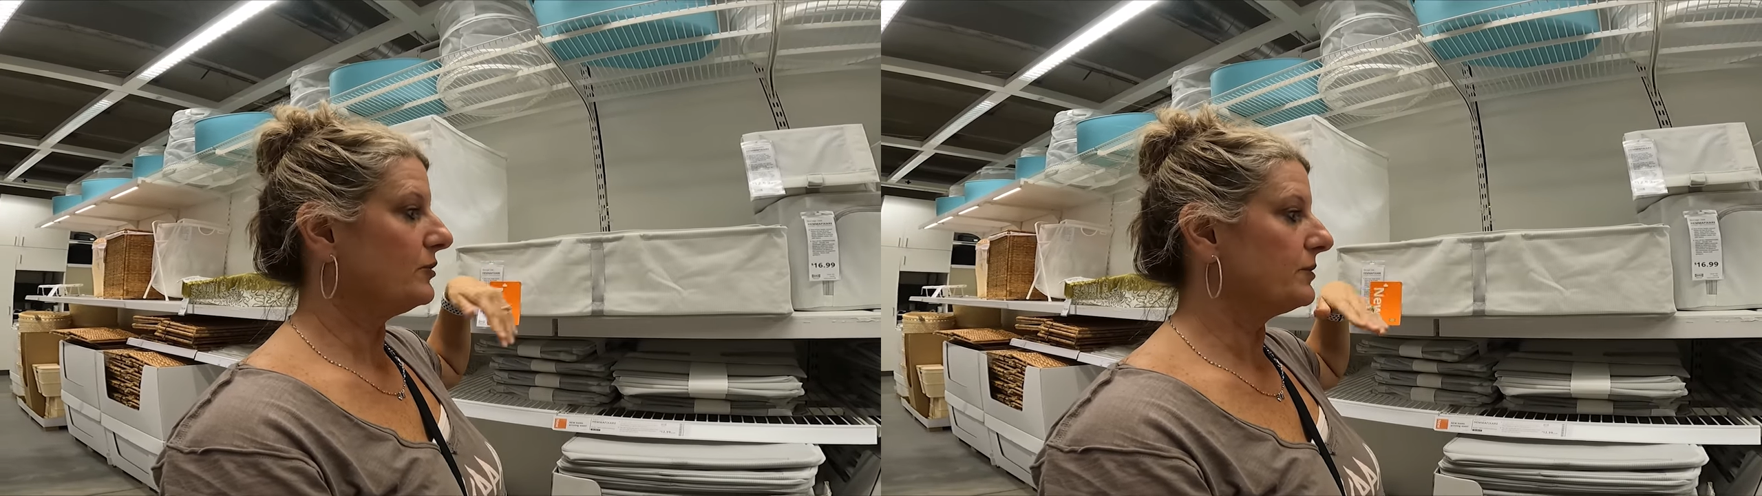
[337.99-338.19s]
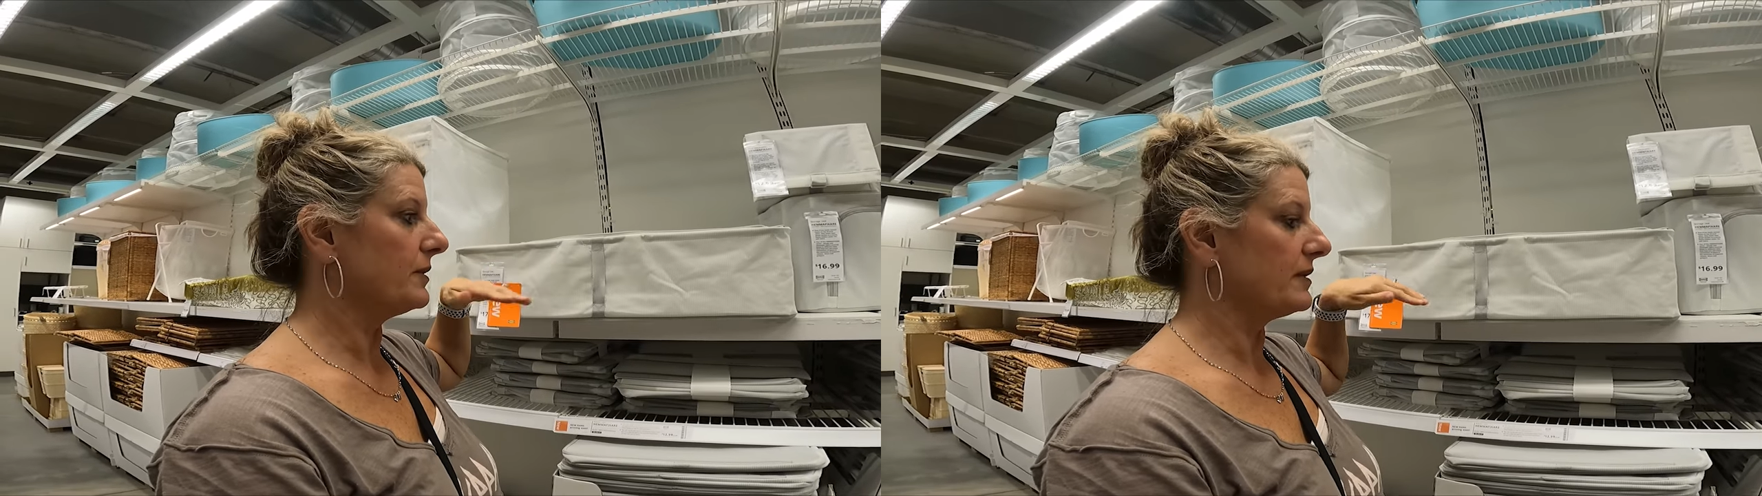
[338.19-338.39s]

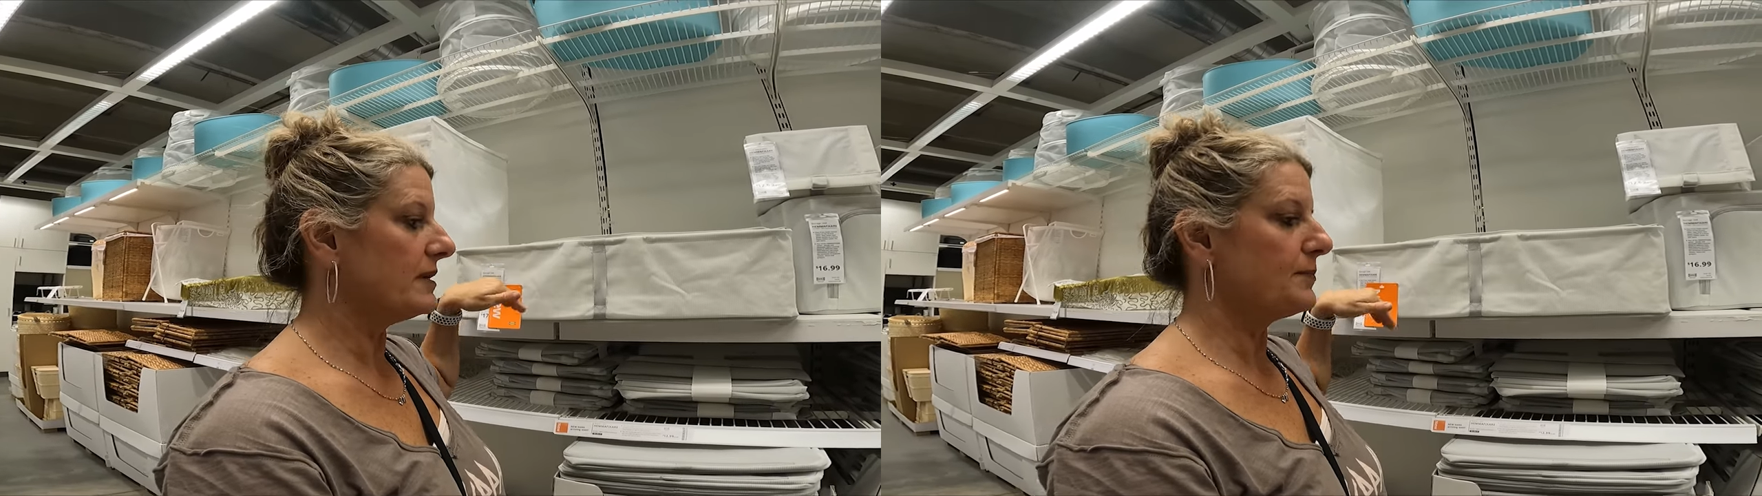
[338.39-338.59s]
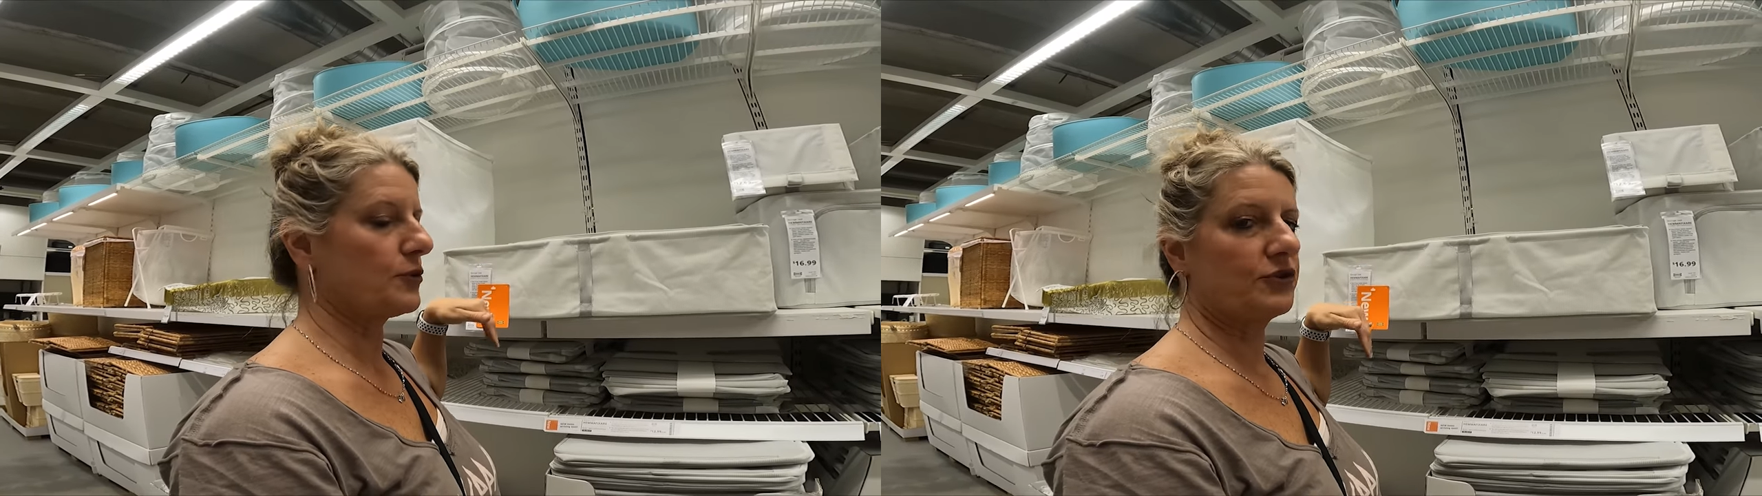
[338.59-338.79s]
and you could
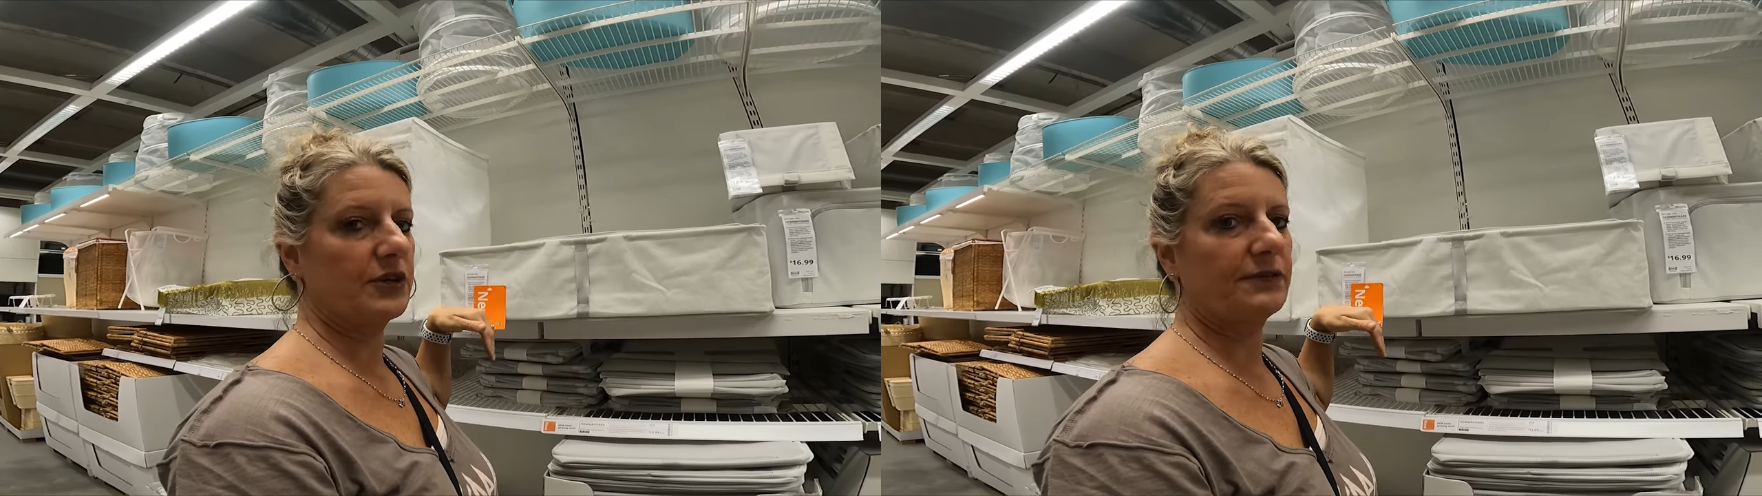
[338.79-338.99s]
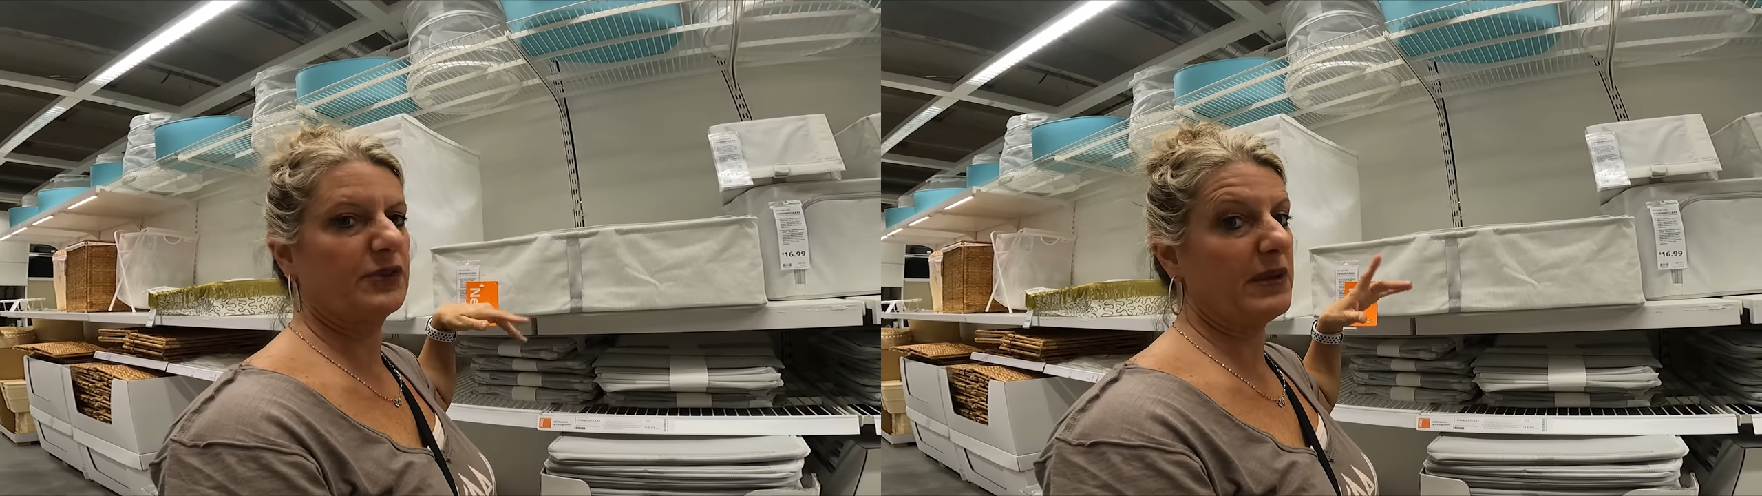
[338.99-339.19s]
keep your
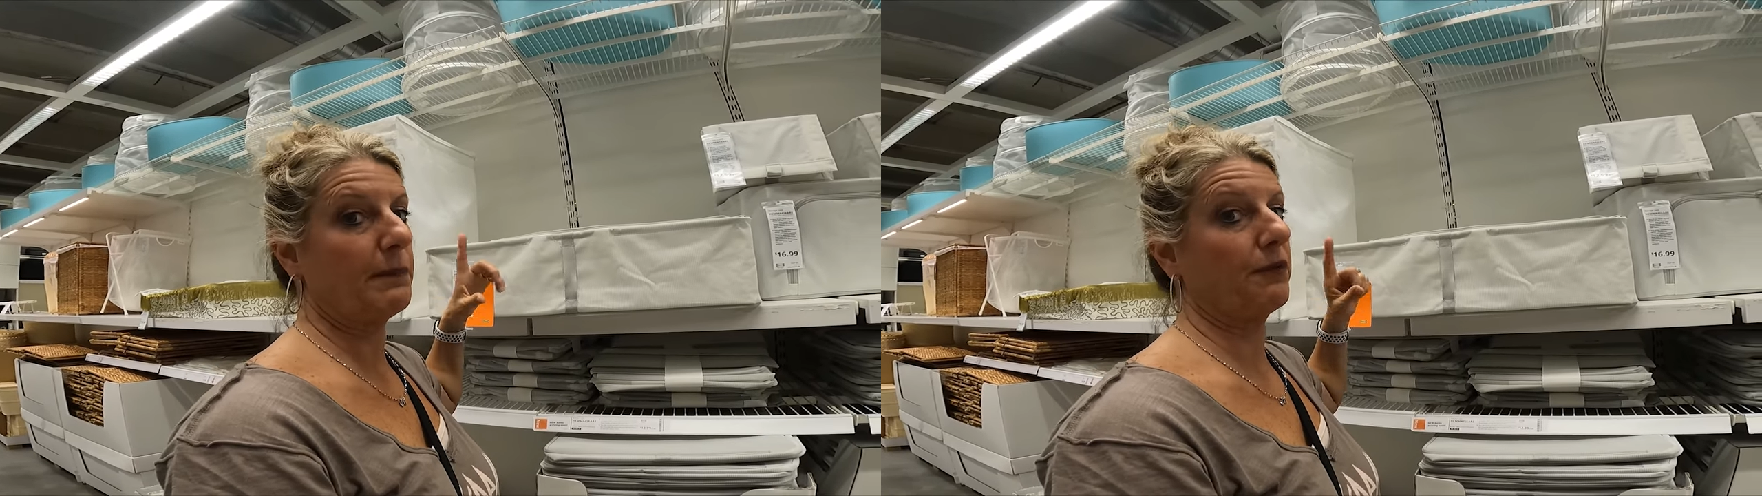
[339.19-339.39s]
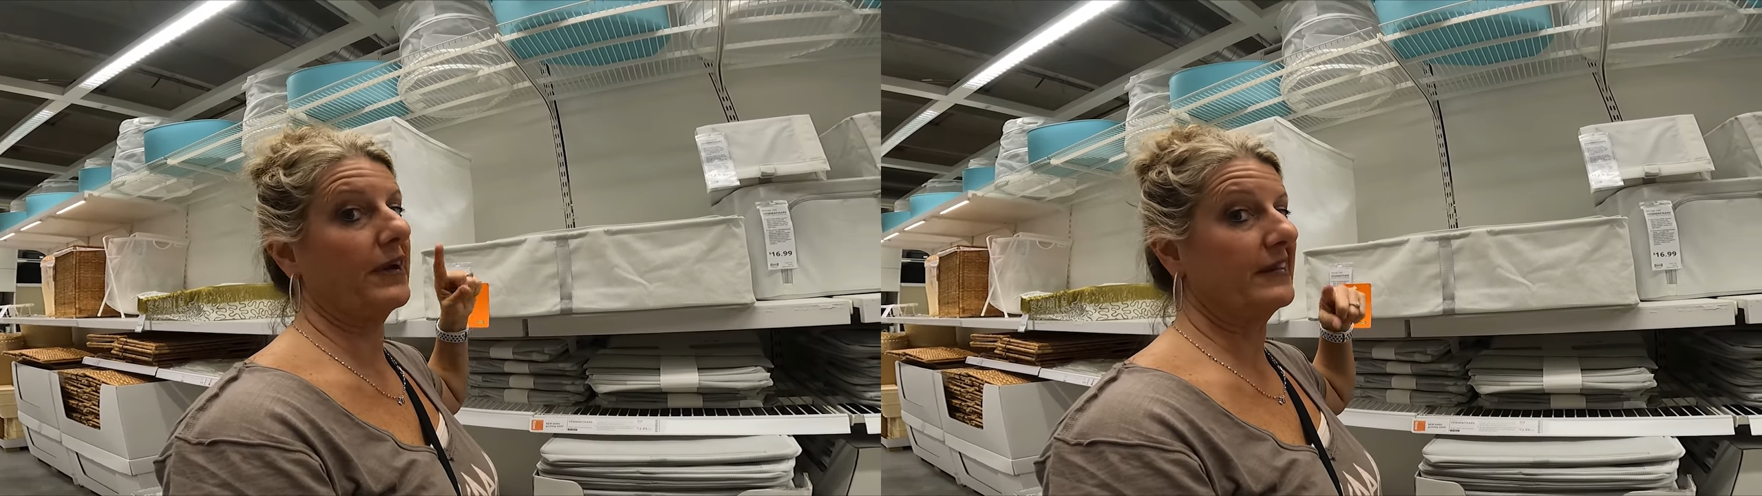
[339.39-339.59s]
stuff
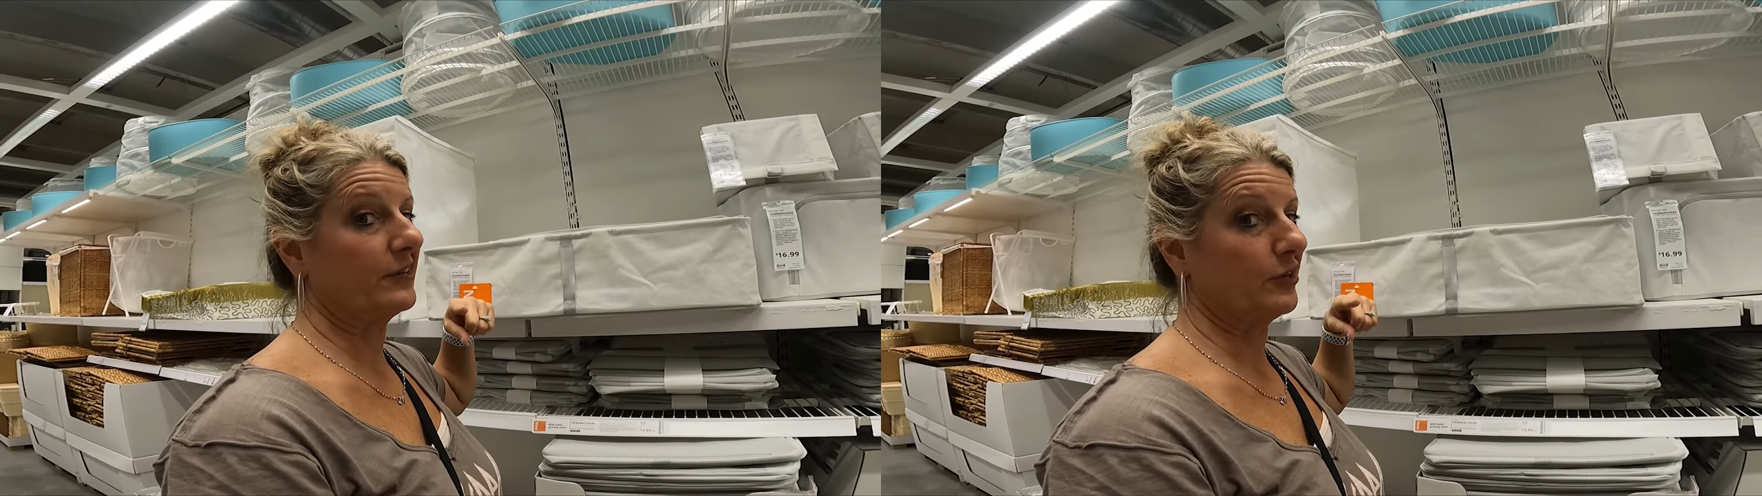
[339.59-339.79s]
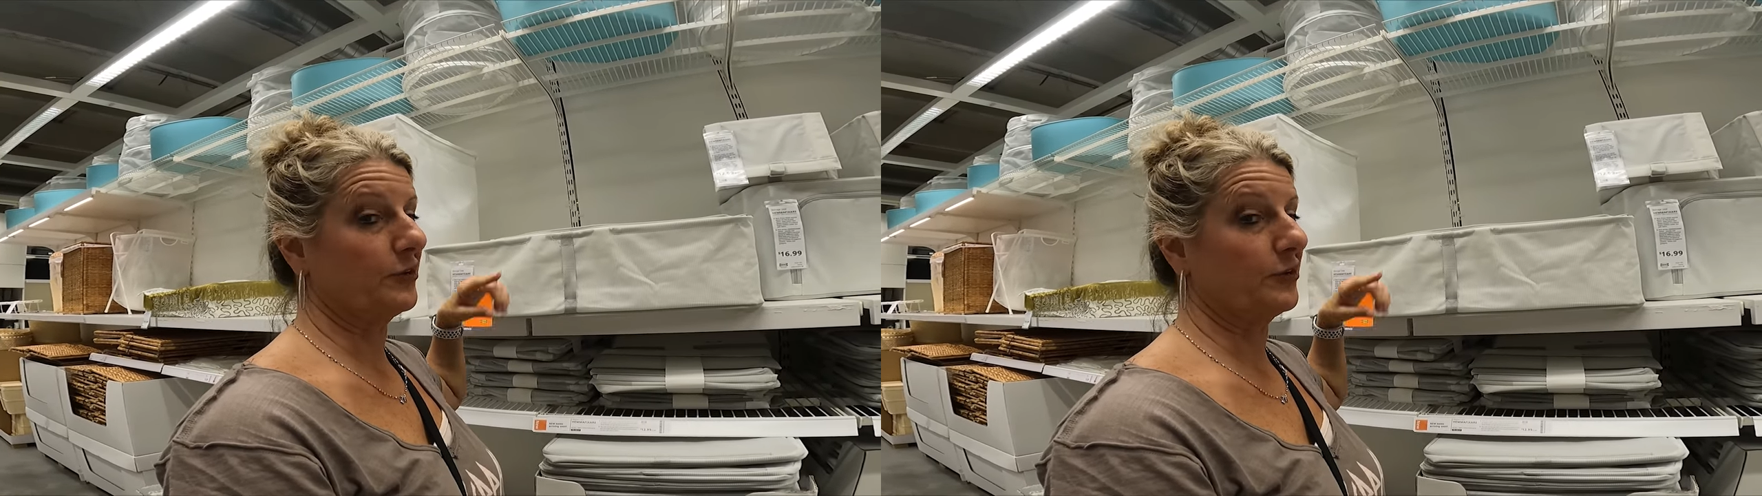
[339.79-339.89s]
separated